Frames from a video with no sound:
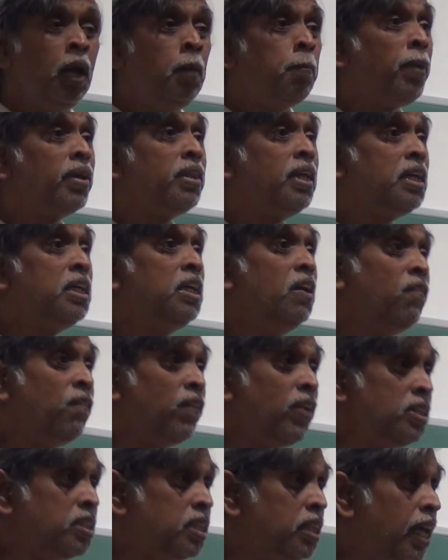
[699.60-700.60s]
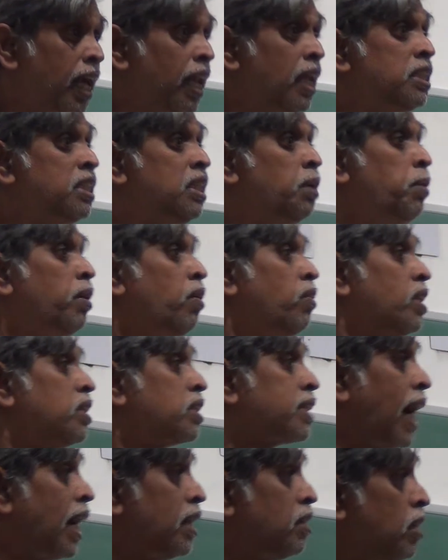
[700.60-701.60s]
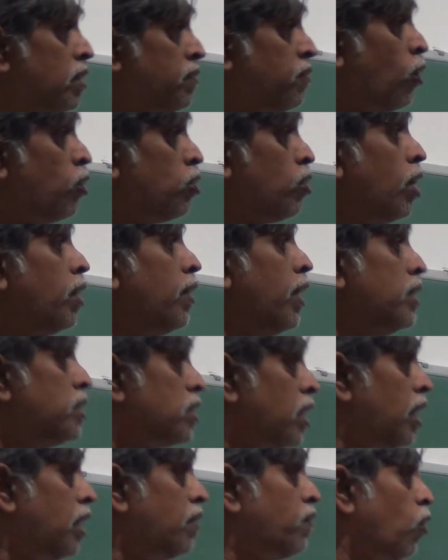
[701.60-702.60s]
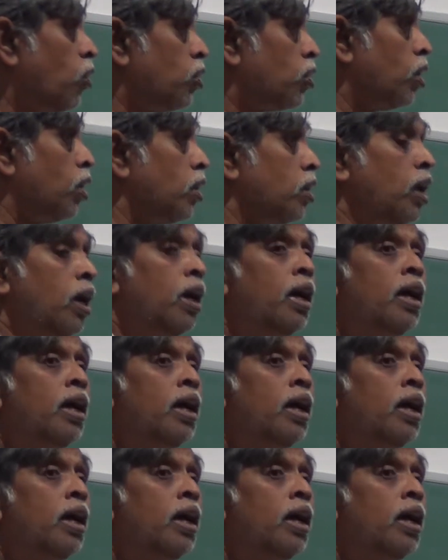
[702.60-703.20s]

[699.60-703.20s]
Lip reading: But the difference in energy between the scattered photon and incident photon,